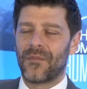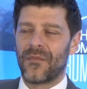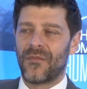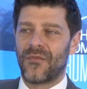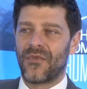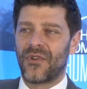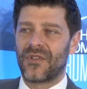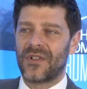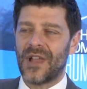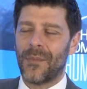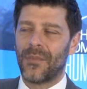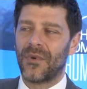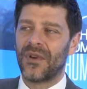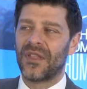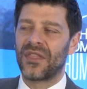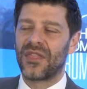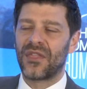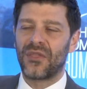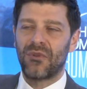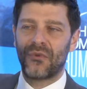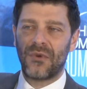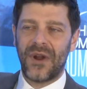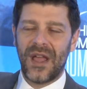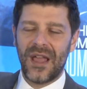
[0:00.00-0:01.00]
for example, in
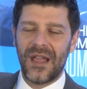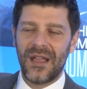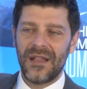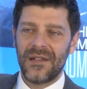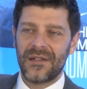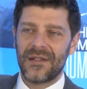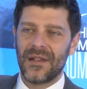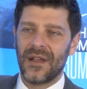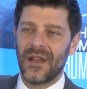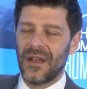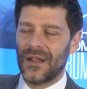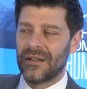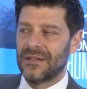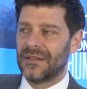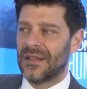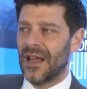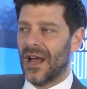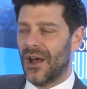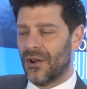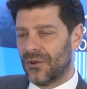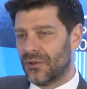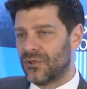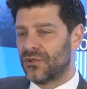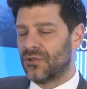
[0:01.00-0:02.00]
Thrace,
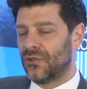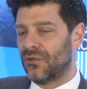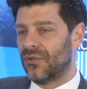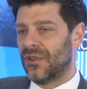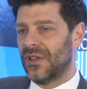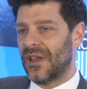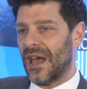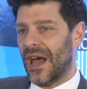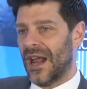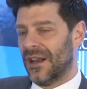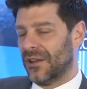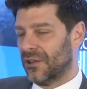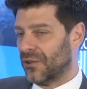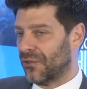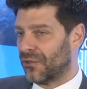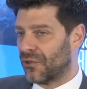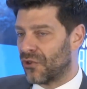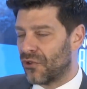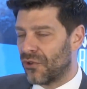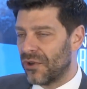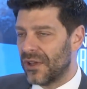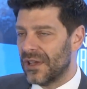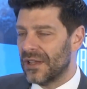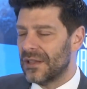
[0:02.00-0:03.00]
down to the island of
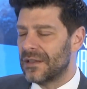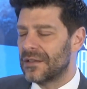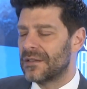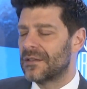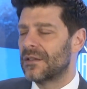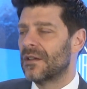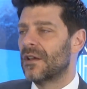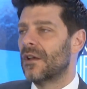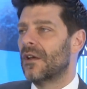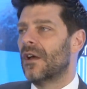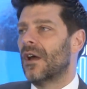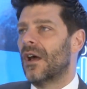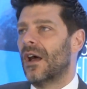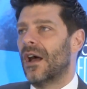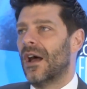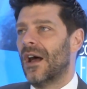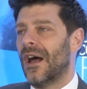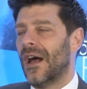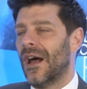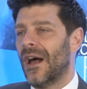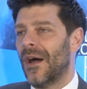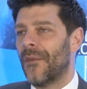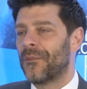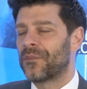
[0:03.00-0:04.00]
Crete,
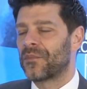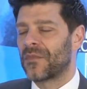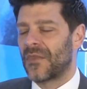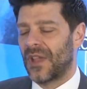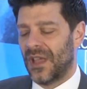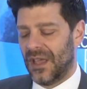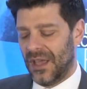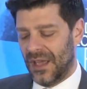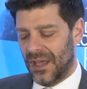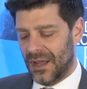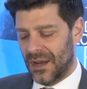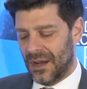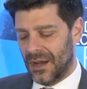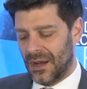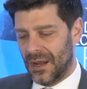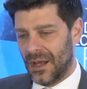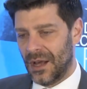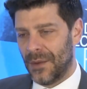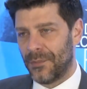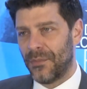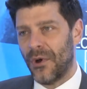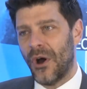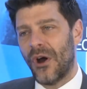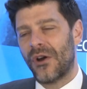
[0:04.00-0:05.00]
in
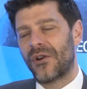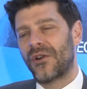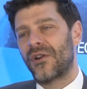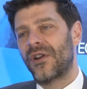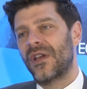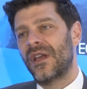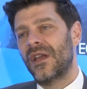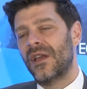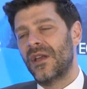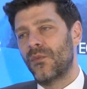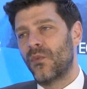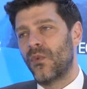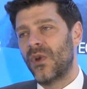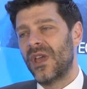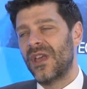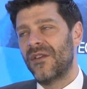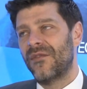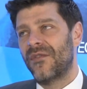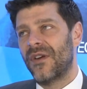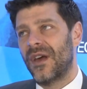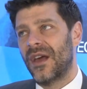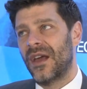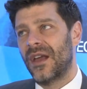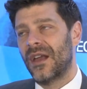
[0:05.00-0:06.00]
pottery,
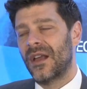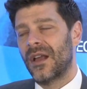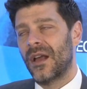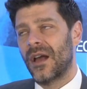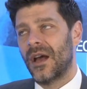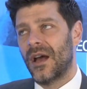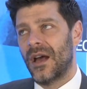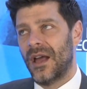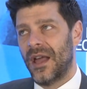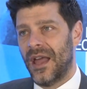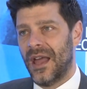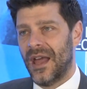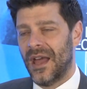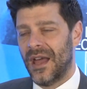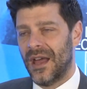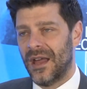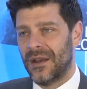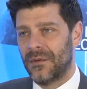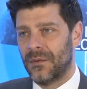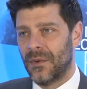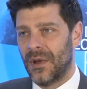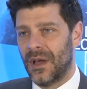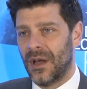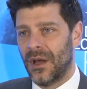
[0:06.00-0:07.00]
weaving,
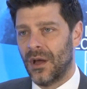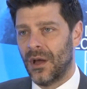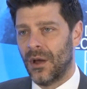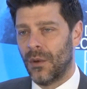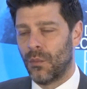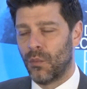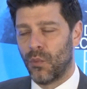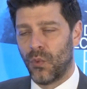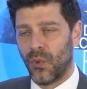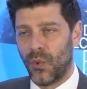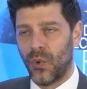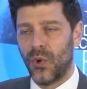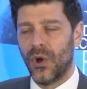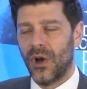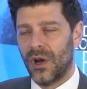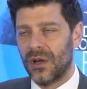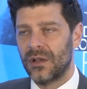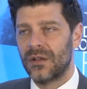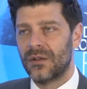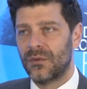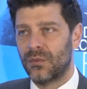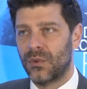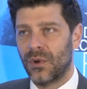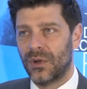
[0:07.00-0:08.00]
and
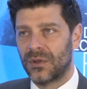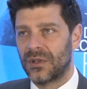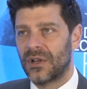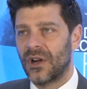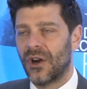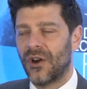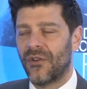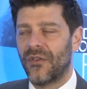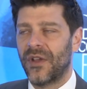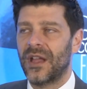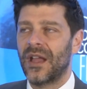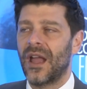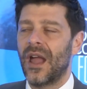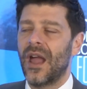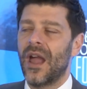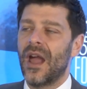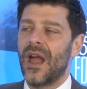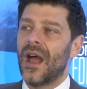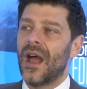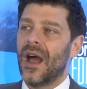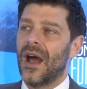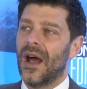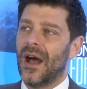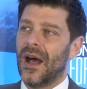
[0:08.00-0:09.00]
wood carving,
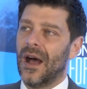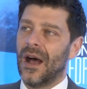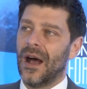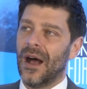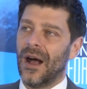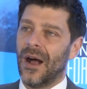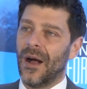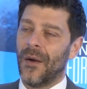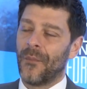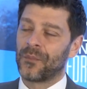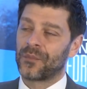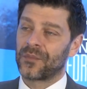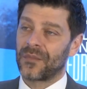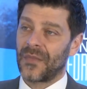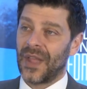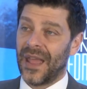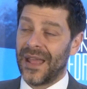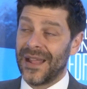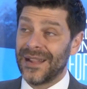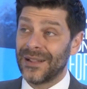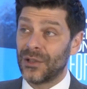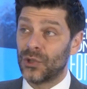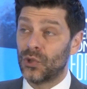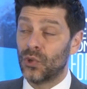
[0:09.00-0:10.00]

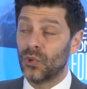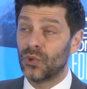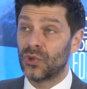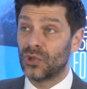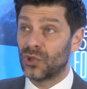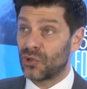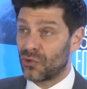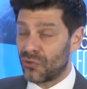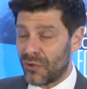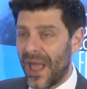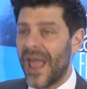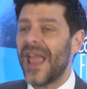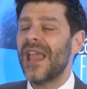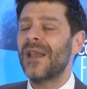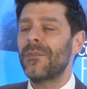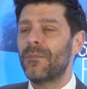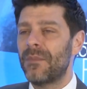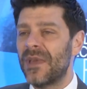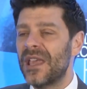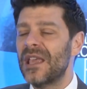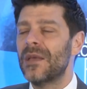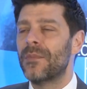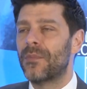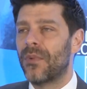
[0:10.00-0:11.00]
to train
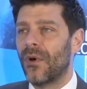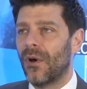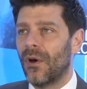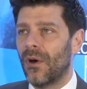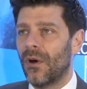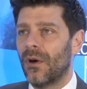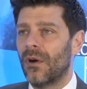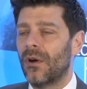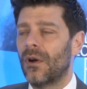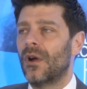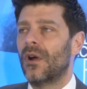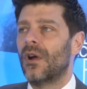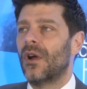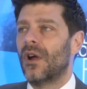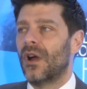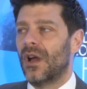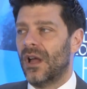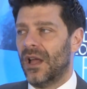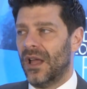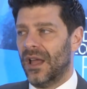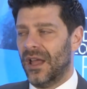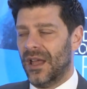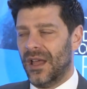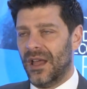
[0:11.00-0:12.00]
people
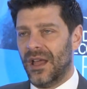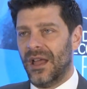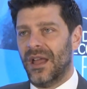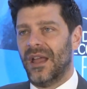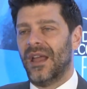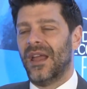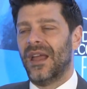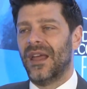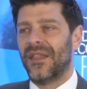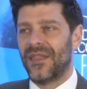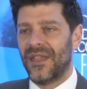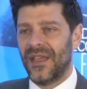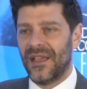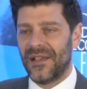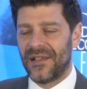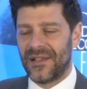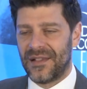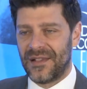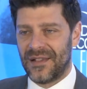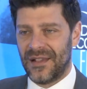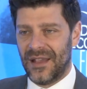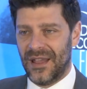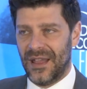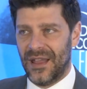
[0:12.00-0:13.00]
in
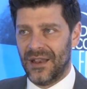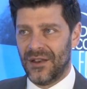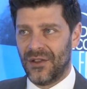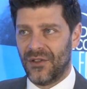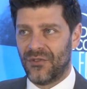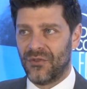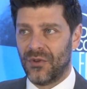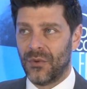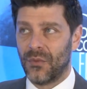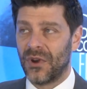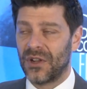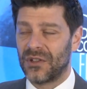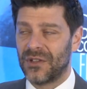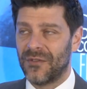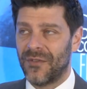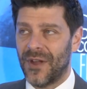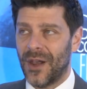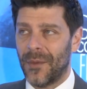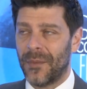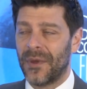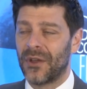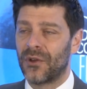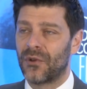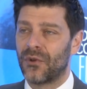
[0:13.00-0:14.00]
this industry. We're
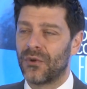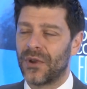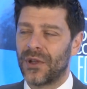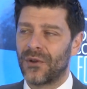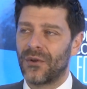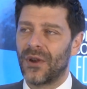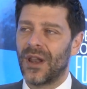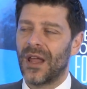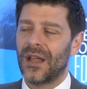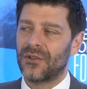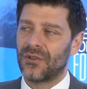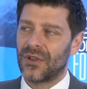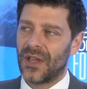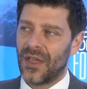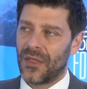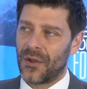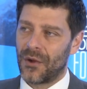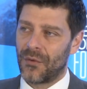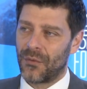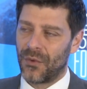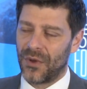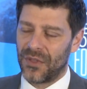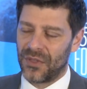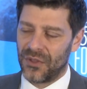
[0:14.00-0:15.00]
developing curricula
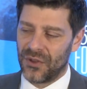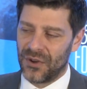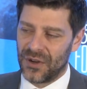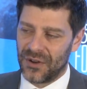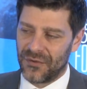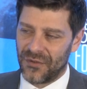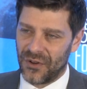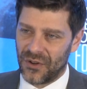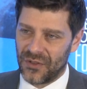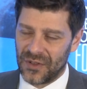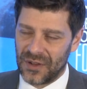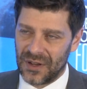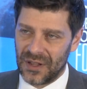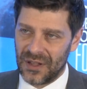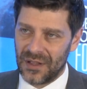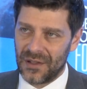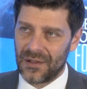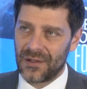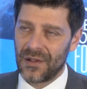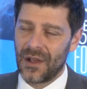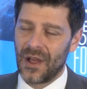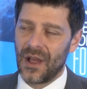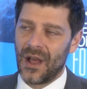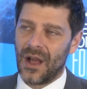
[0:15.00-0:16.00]
together with
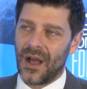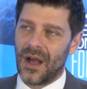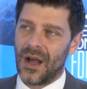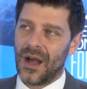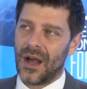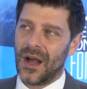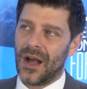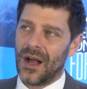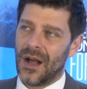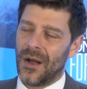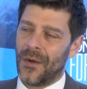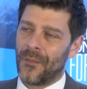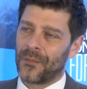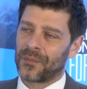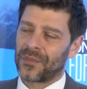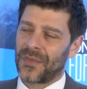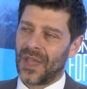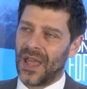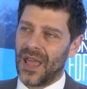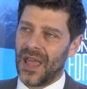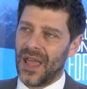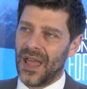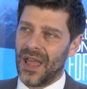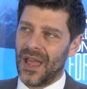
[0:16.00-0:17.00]
universities,
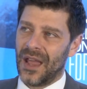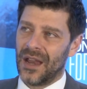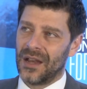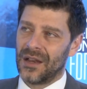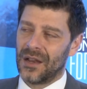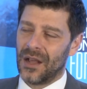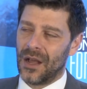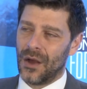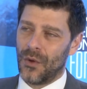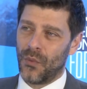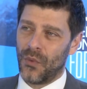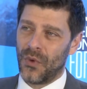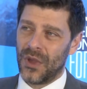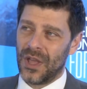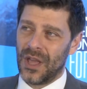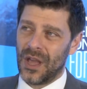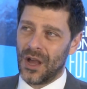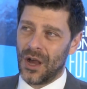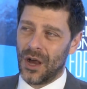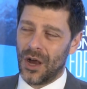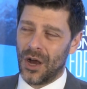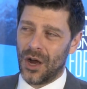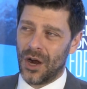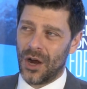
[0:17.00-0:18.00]
and we
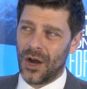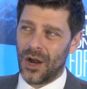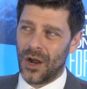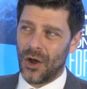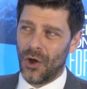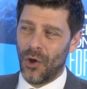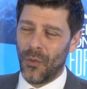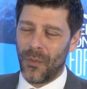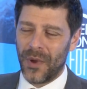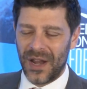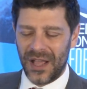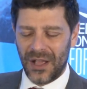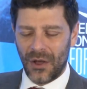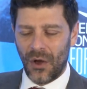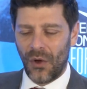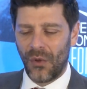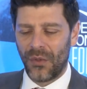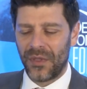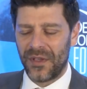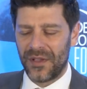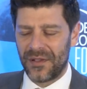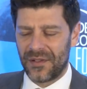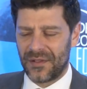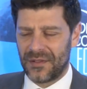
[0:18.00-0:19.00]
are opening all
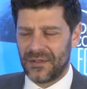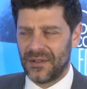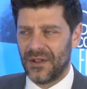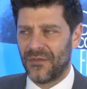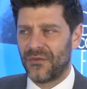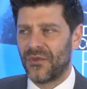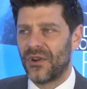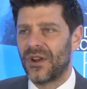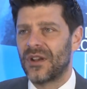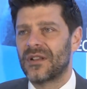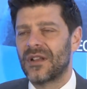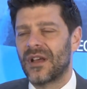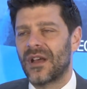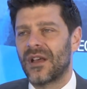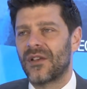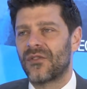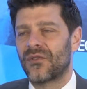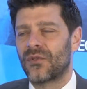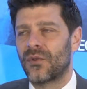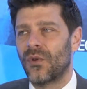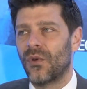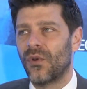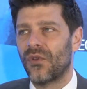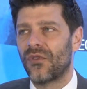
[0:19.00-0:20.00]
these different
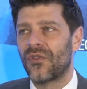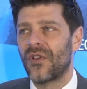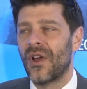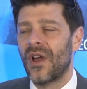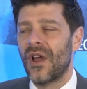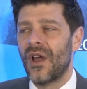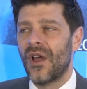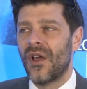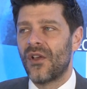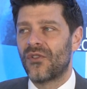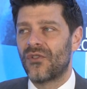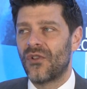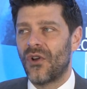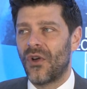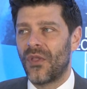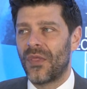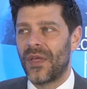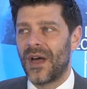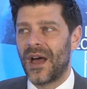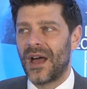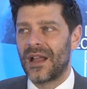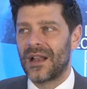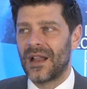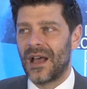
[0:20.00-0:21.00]
schools so
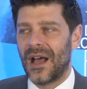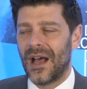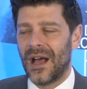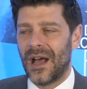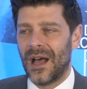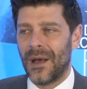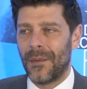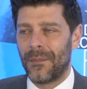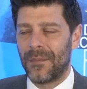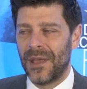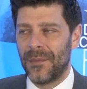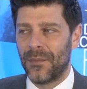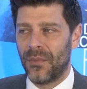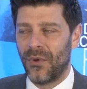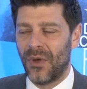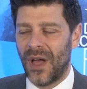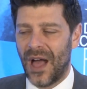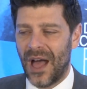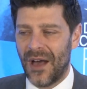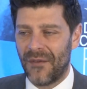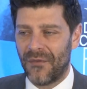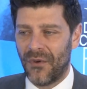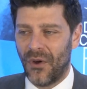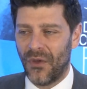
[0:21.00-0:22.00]
that people
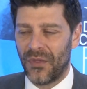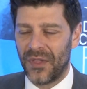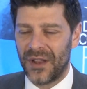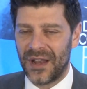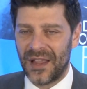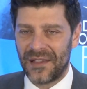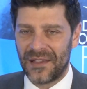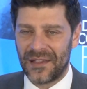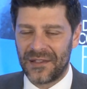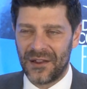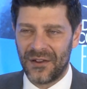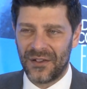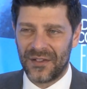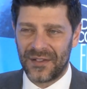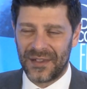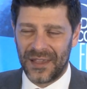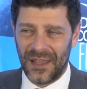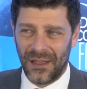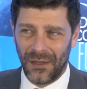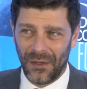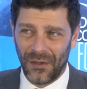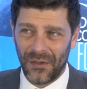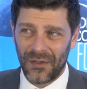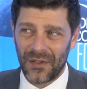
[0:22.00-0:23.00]
have all the necessary
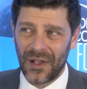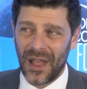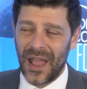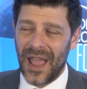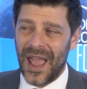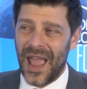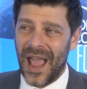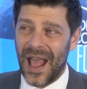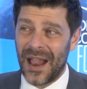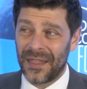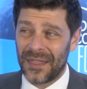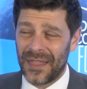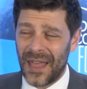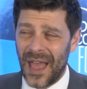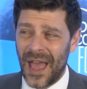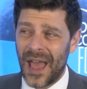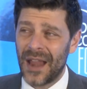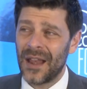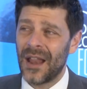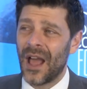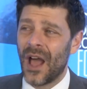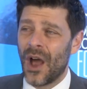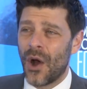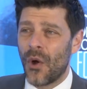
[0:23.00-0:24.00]
skills. And
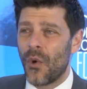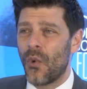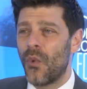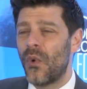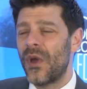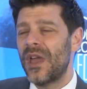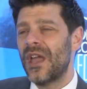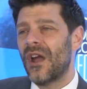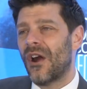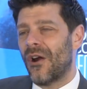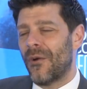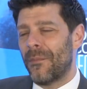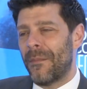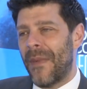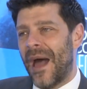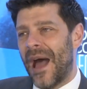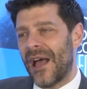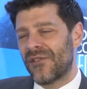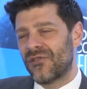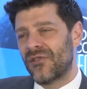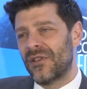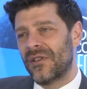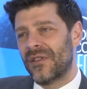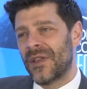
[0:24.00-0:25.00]
then we are
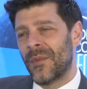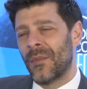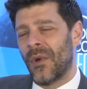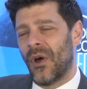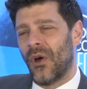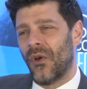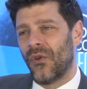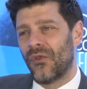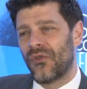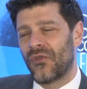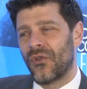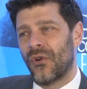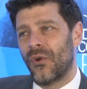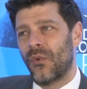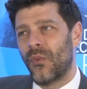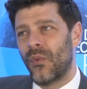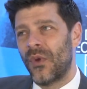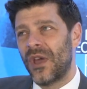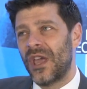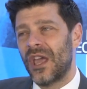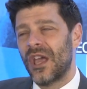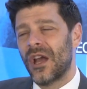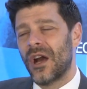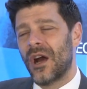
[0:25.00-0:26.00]
matching them also
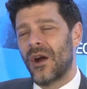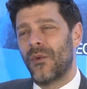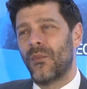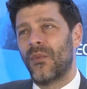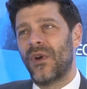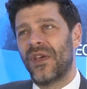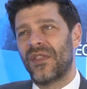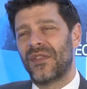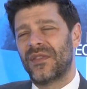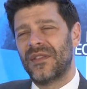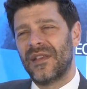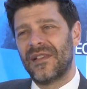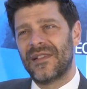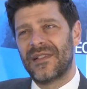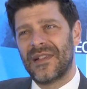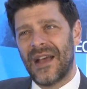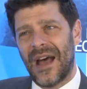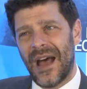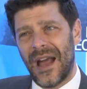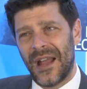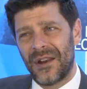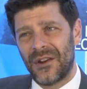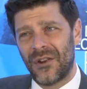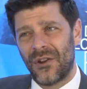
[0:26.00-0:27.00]
with
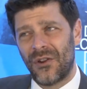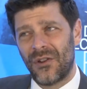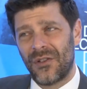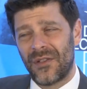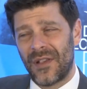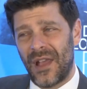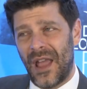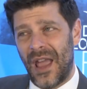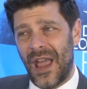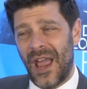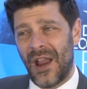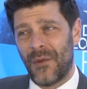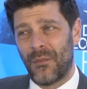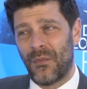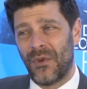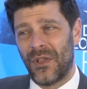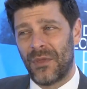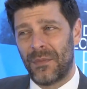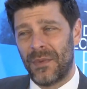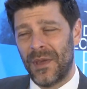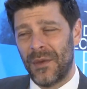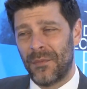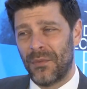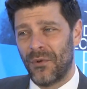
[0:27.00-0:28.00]
designers and
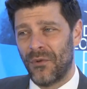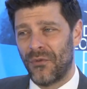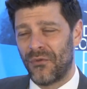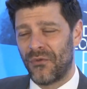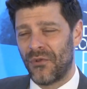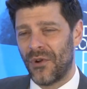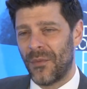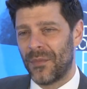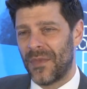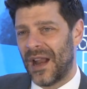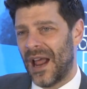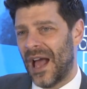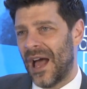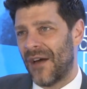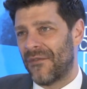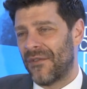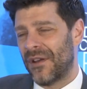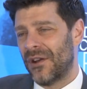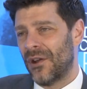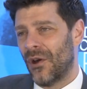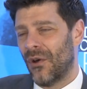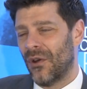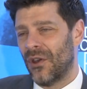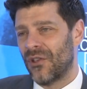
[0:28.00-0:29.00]
with people that have
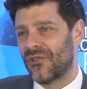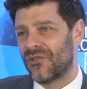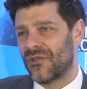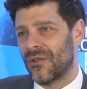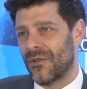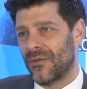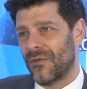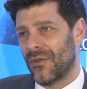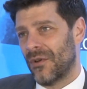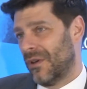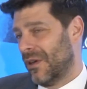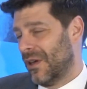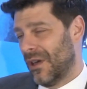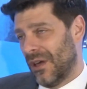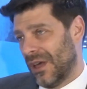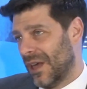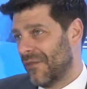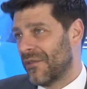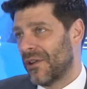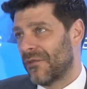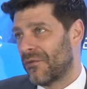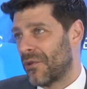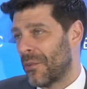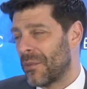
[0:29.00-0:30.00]
a knowledge
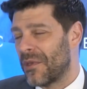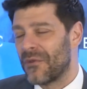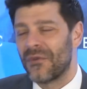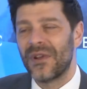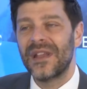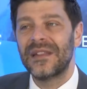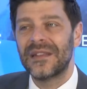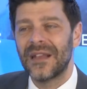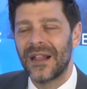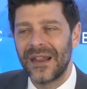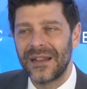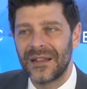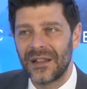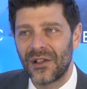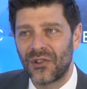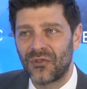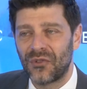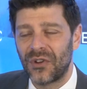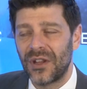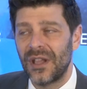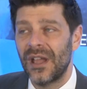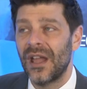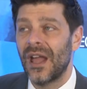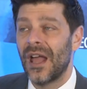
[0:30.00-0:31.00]
even from the retail
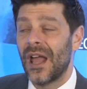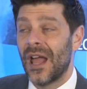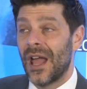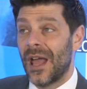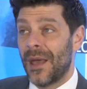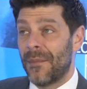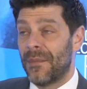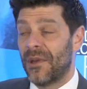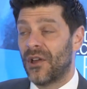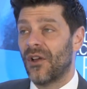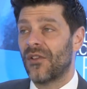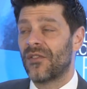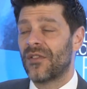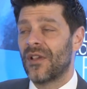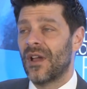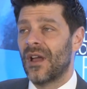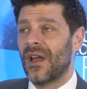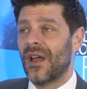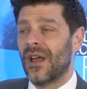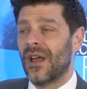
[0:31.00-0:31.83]
industry, because